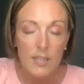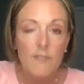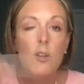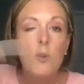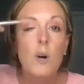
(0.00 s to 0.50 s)

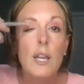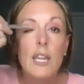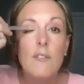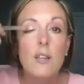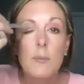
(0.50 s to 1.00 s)
If you want
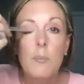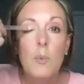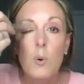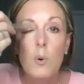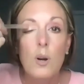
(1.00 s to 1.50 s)
even
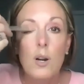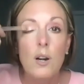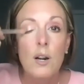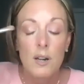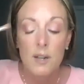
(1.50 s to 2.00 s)

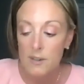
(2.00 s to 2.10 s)
more,